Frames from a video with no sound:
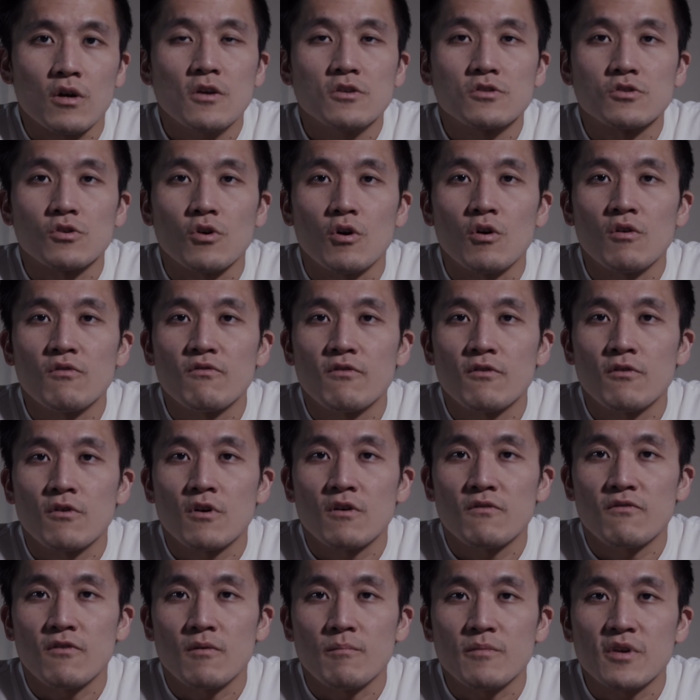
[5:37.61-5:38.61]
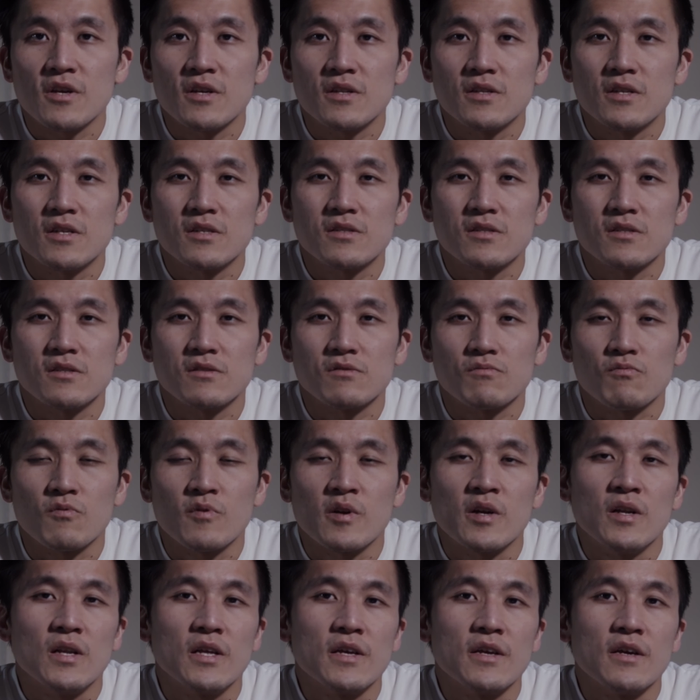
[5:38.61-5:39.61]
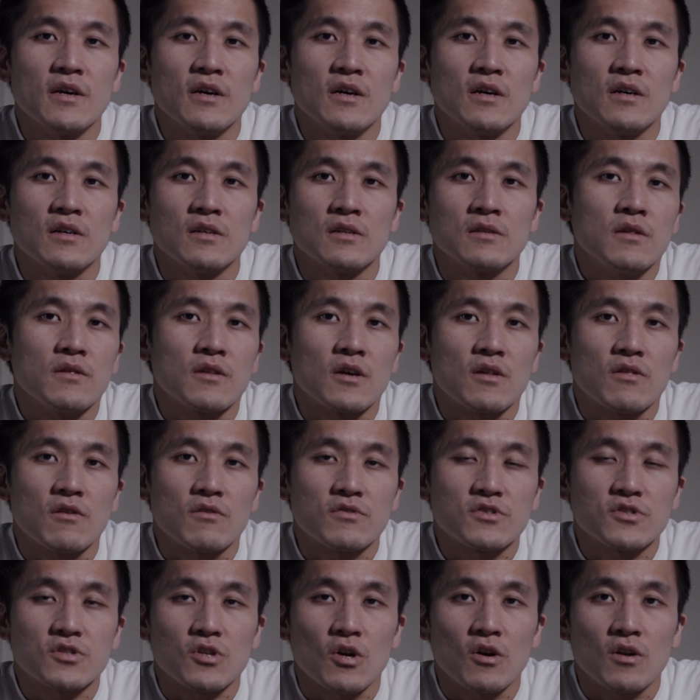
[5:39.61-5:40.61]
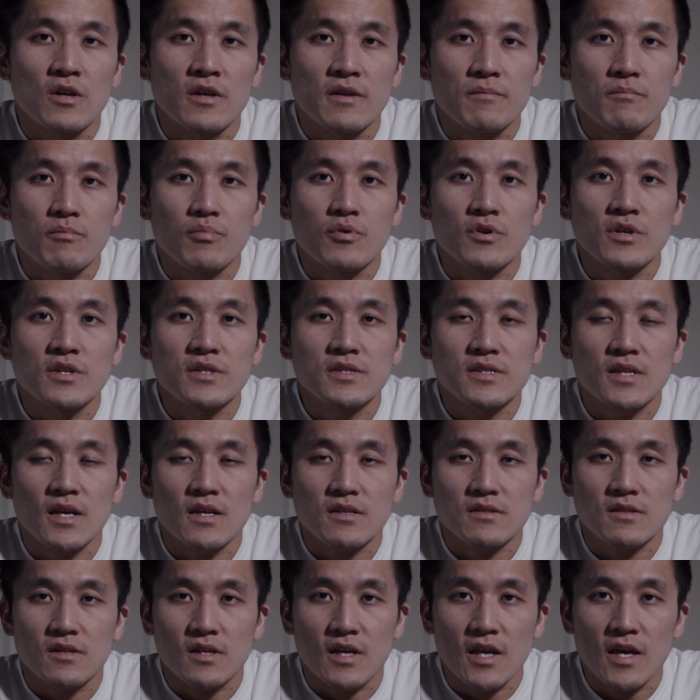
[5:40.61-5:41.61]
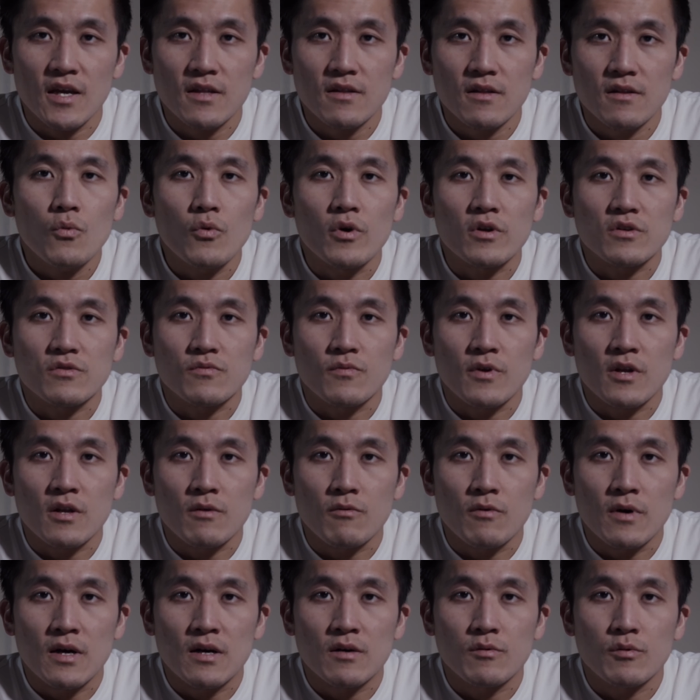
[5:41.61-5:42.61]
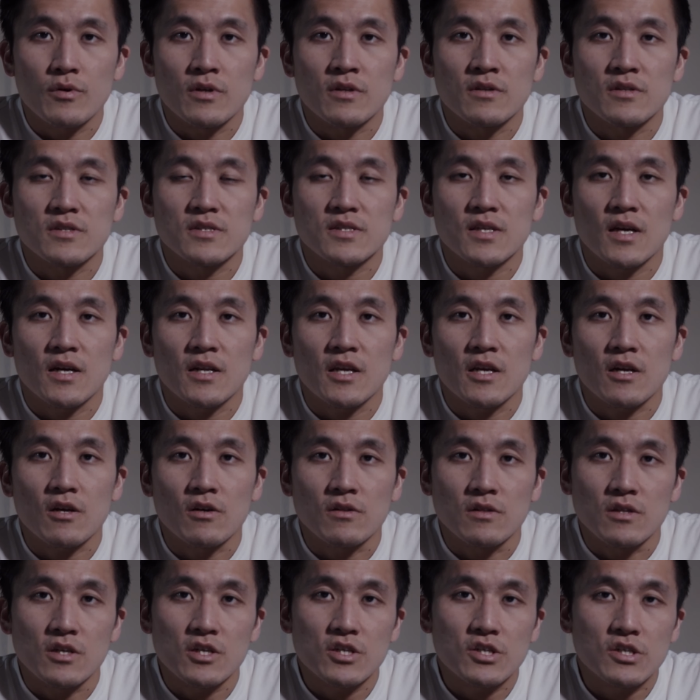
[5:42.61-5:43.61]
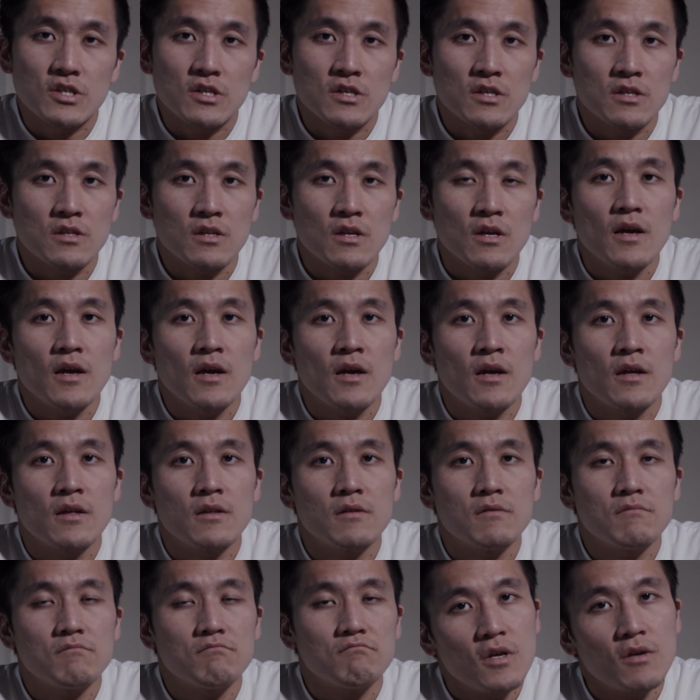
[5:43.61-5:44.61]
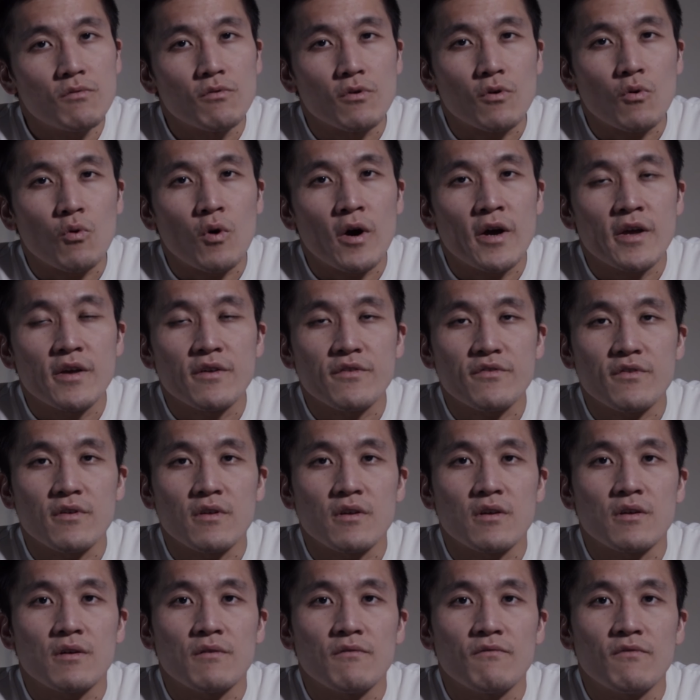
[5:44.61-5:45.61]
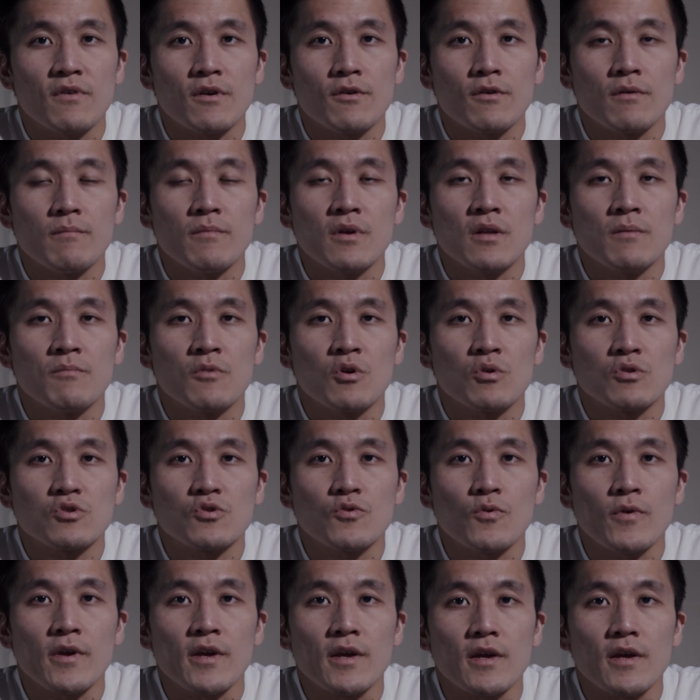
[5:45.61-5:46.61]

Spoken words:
So overall for me, this is really another solid preset. Again, works really well in sunny condition and it requires a very minimal tweak.